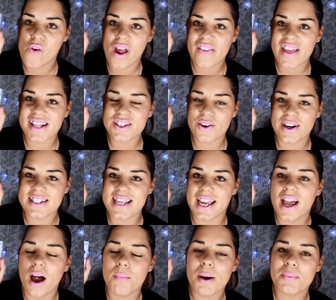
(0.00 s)
That's crazy.
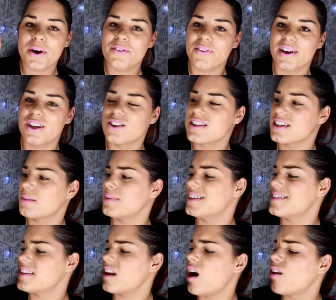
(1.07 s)
My boyfriend looked at them and he
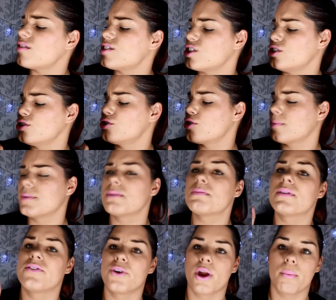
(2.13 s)
said, oh, do you trim them
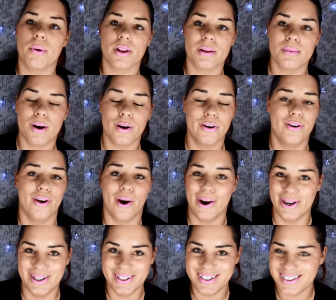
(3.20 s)
before you put them on? No.